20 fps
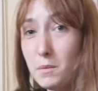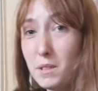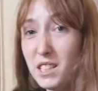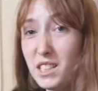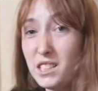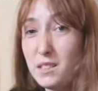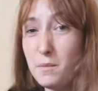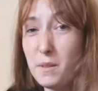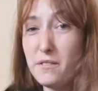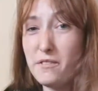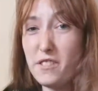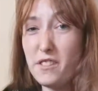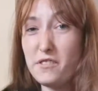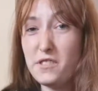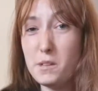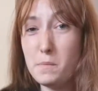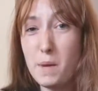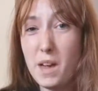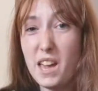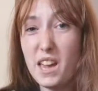Some of these have been
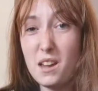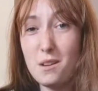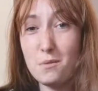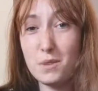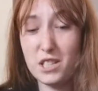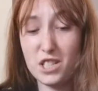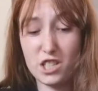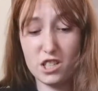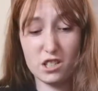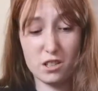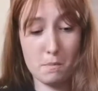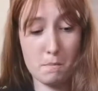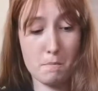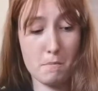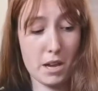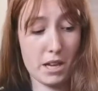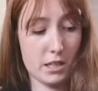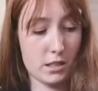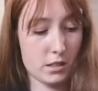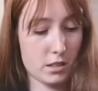50p, which is
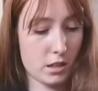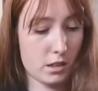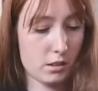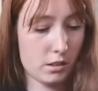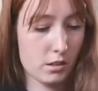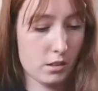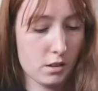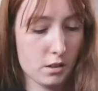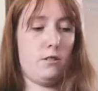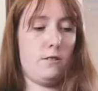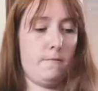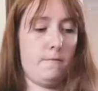amazing.